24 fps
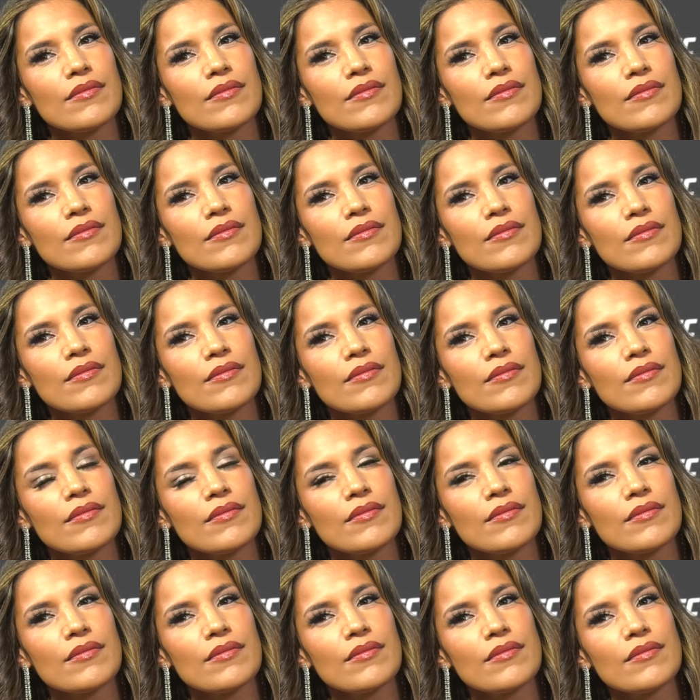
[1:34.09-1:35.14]

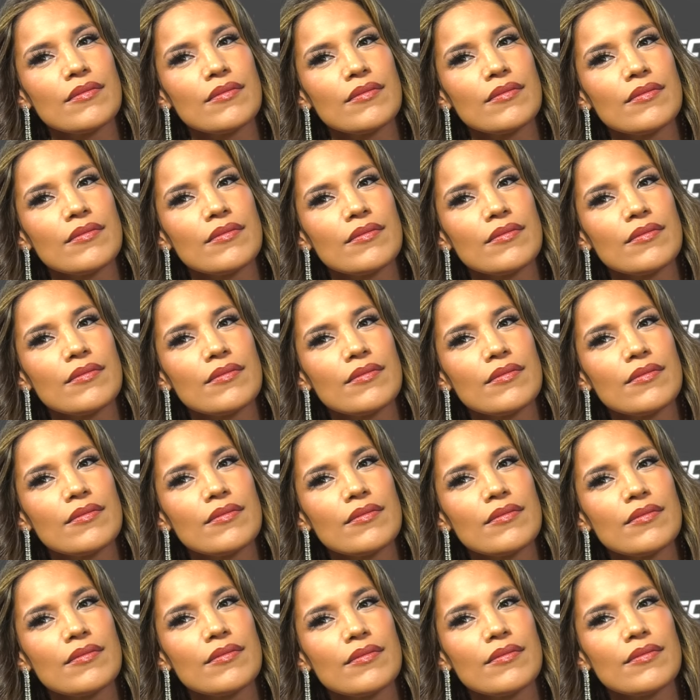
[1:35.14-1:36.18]

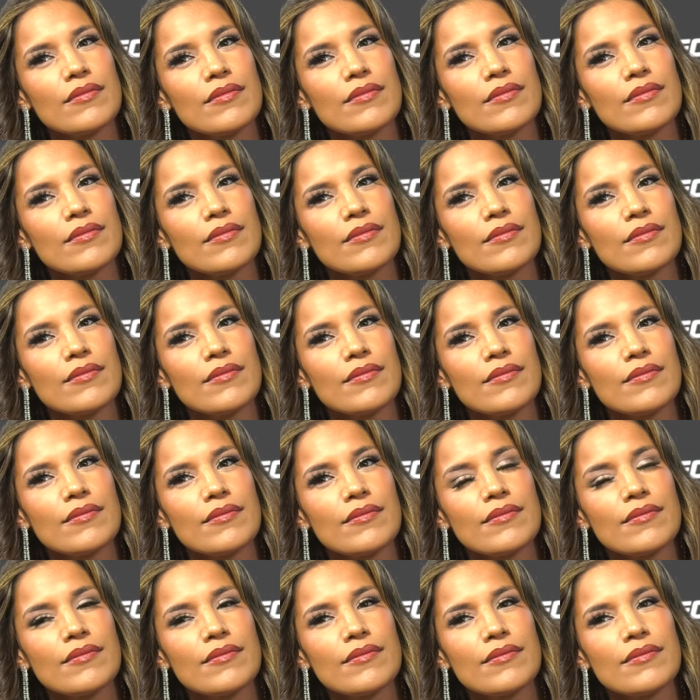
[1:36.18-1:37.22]

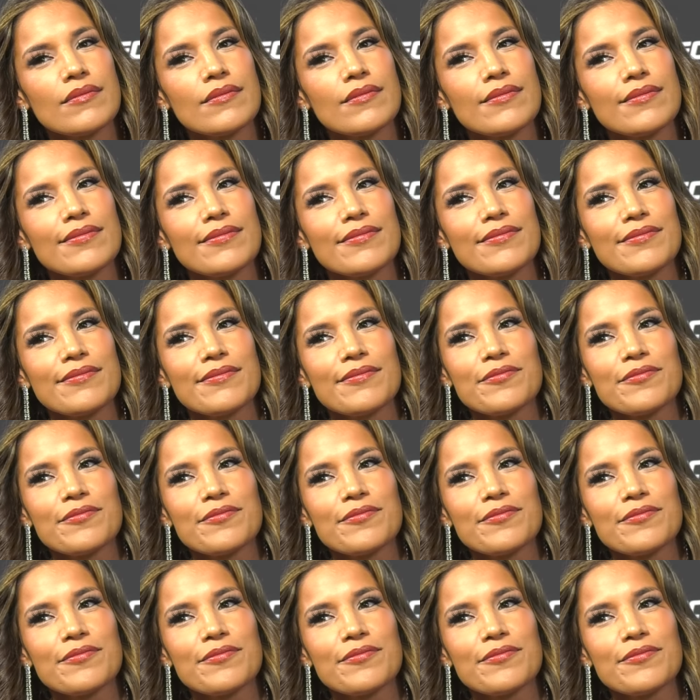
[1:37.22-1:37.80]
(no one is talking)